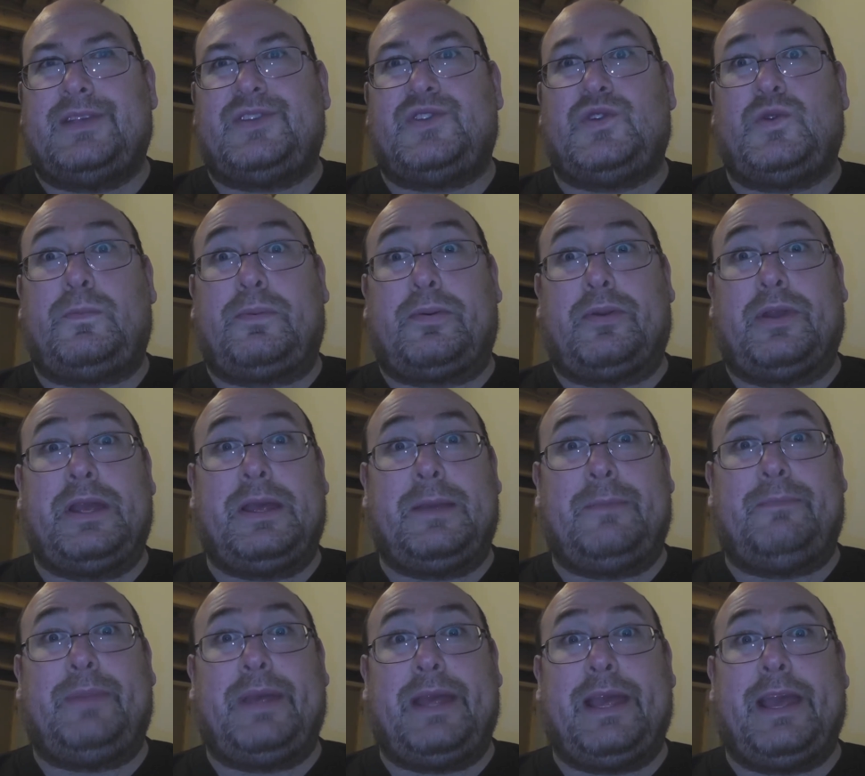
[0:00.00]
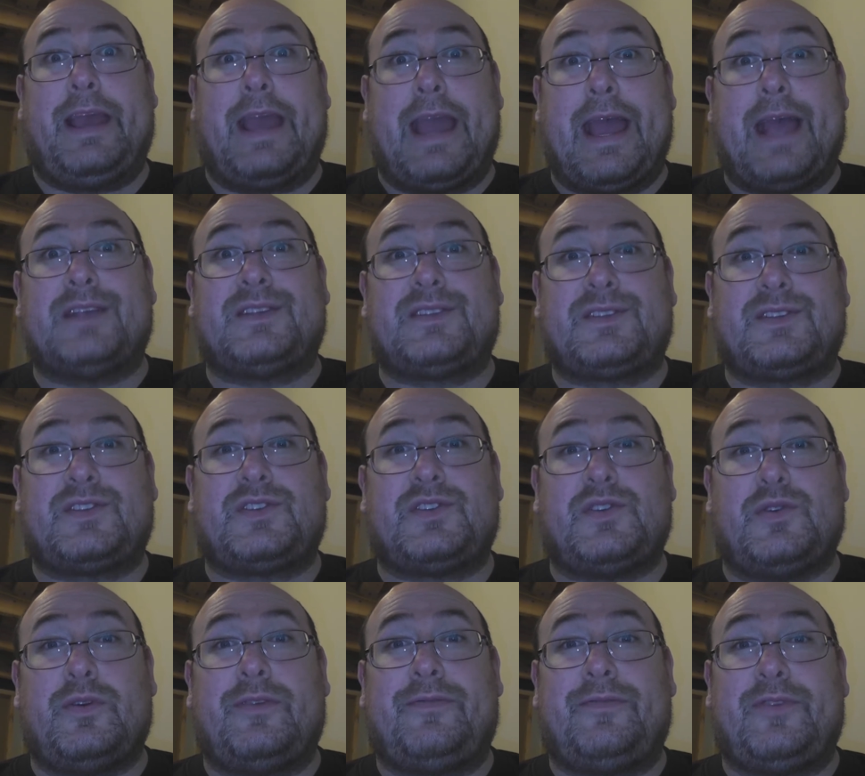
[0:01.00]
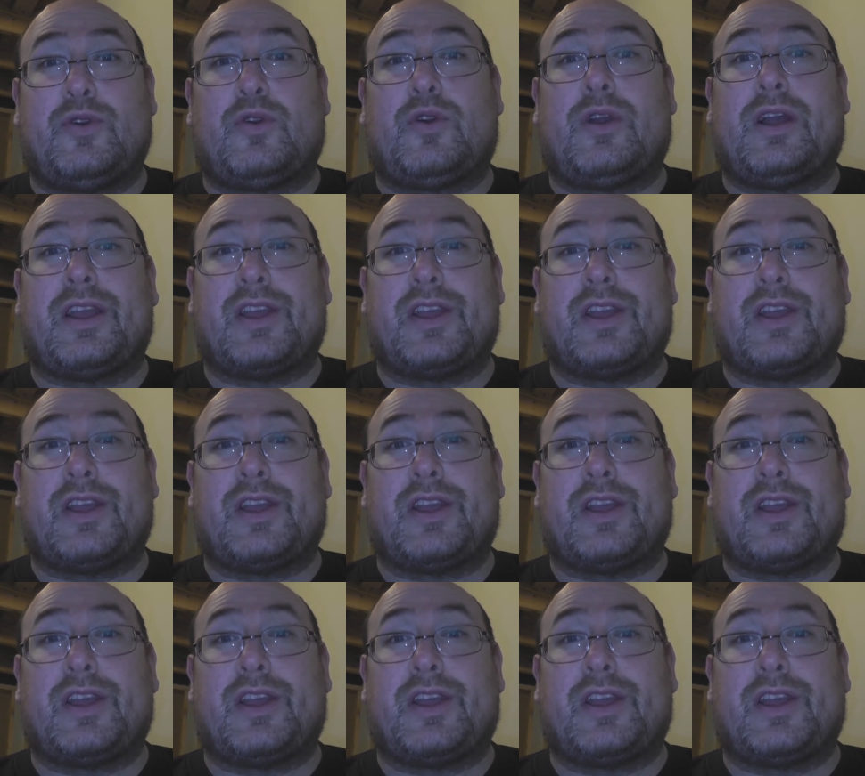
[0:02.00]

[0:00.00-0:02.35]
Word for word: supreme being asks you if you're